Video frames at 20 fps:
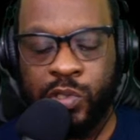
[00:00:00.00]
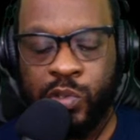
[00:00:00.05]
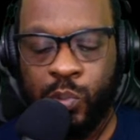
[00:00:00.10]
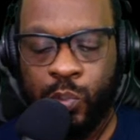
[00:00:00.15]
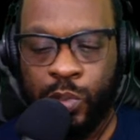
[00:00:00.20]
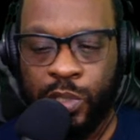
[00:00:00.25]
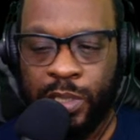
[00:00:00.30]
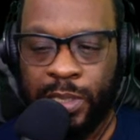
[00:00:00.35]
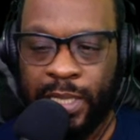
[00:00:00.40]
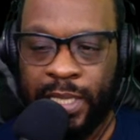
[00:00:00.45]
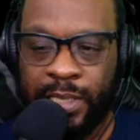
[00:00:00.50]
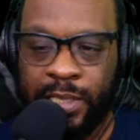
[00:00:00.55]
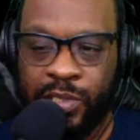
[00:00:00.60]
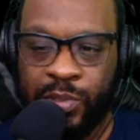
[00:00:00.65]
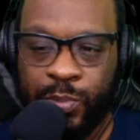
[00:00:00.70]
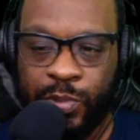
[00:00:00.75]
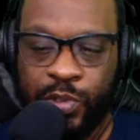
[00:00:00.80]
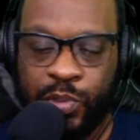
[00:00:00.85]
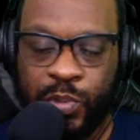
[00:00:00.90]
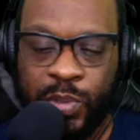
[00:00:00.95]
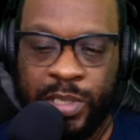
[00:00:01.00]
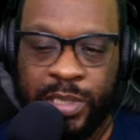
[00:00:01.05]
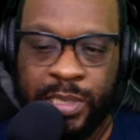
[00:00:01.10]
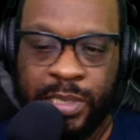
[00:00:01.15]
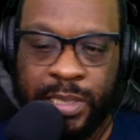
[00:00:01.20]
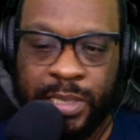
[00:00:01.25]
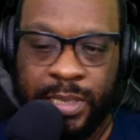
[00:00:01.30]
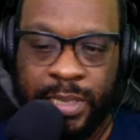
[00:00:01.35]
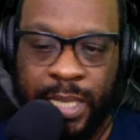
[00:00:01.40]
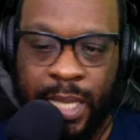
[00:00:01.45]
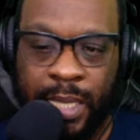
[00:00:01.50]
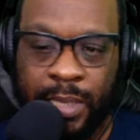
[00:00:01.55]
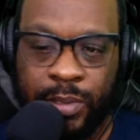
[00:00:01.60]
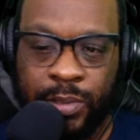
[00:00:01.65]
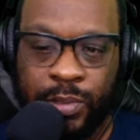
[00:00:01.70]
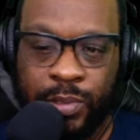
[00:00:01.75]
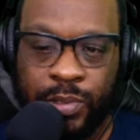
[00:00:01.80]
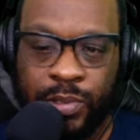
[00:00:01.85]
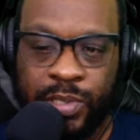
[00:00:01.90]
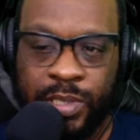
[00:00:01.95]
So ladies, when you get to the
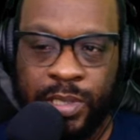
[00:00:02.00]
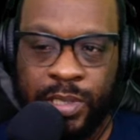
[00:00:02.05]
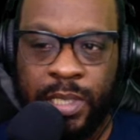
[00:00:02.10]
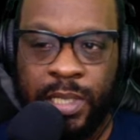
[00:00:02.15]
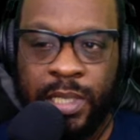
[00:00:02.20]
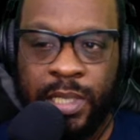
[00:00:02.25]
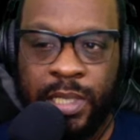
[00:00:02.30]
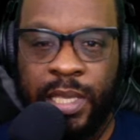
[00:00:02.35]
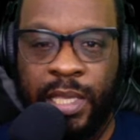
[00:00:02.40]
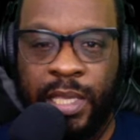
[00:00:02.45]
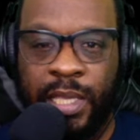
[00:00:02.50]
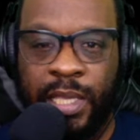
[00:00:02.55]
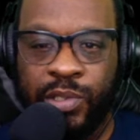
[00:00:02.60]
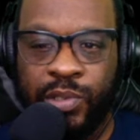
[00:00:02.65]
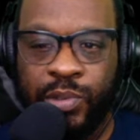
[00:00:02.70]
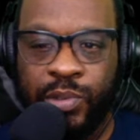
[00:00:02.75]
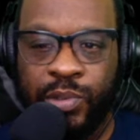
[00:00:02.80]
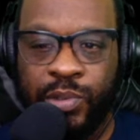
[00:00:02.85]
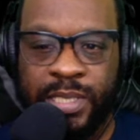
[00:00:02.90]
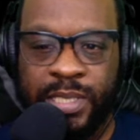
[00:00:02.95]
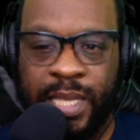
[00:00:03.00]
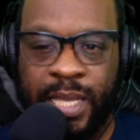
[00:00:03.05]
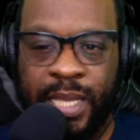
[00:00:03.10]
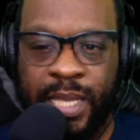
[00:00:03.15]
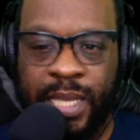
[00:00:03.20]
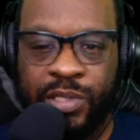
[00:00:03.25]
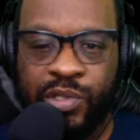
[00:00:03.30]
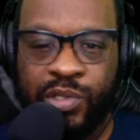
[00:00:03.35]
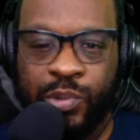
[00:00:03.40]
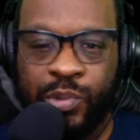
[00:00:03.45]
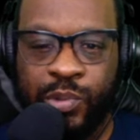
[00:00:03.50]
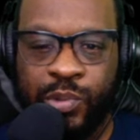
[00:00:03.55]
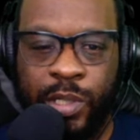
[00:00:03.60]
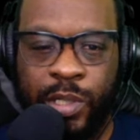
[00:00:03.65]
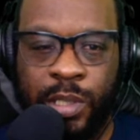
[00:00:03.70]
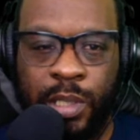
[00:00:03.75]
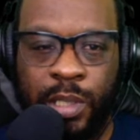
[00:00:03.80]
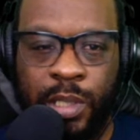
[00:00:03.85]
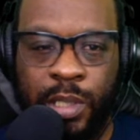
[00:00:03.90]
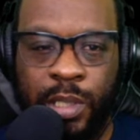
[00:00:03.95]
doctors and you decide that you want
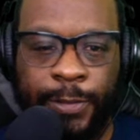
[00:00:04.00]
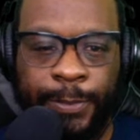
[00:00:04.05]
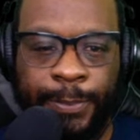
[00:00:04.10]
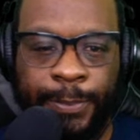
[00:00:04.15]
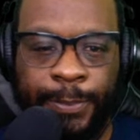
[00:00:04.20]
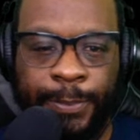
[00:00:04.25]
to